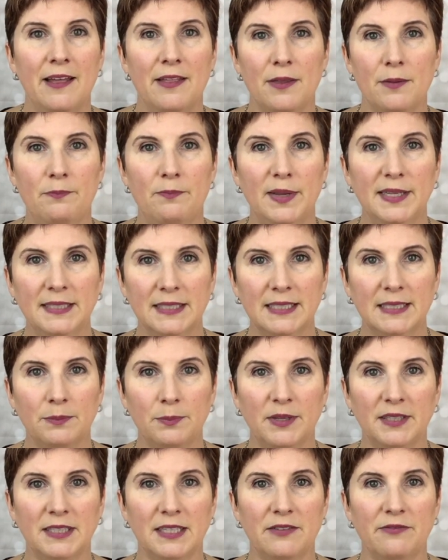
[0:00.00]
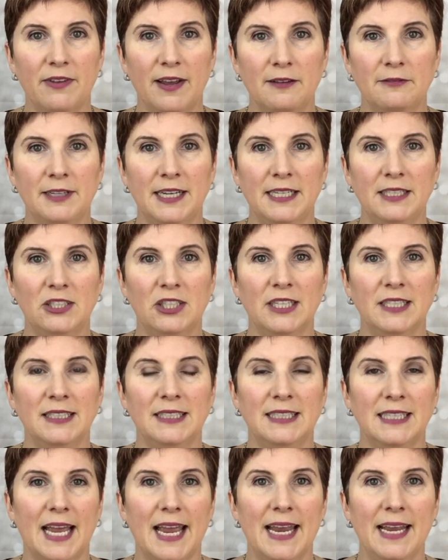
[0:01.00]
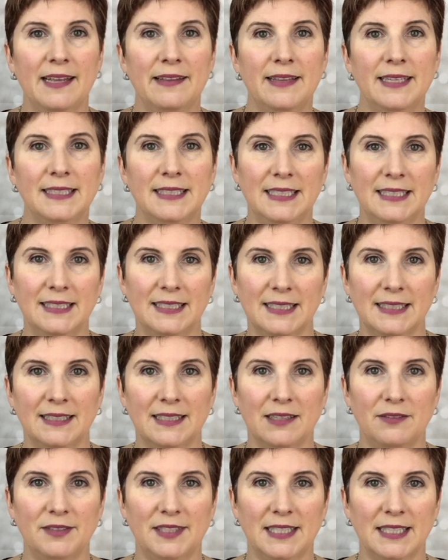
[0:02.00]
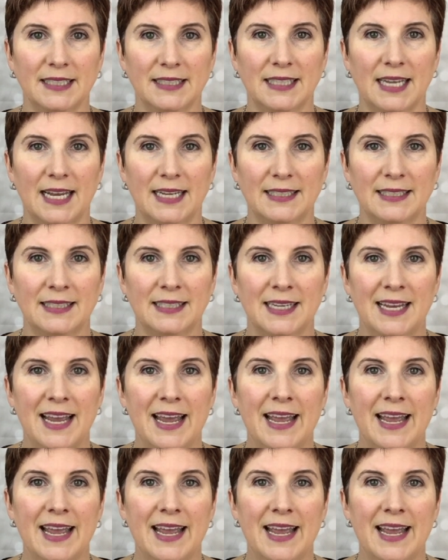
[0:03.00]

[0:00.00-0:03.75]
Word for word: the Business Building Foundations, and the Seasons of Success.